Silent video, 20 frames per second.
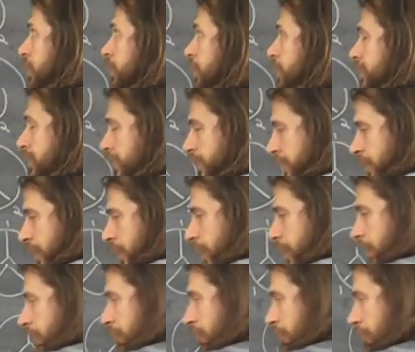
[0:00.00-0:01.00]
Let's see
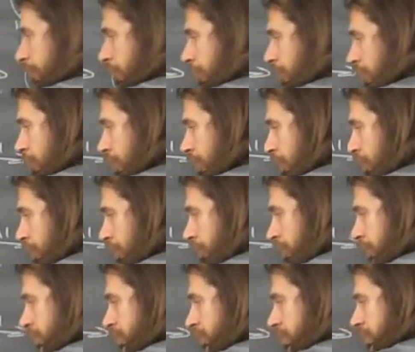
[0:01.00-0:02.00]

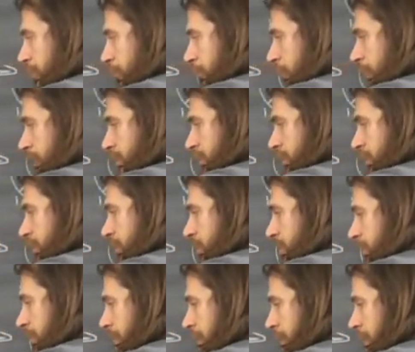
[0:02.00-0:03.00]
the
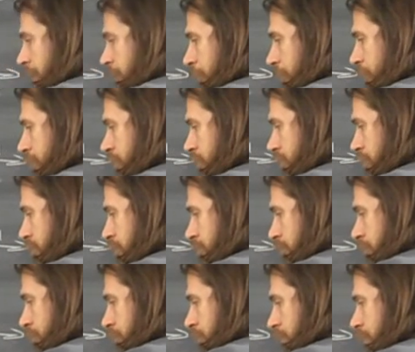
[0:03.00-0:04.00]
process. I'm going to
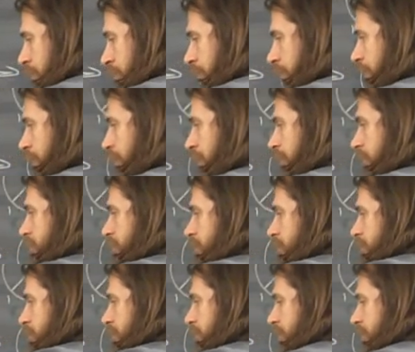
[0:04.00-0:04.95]
first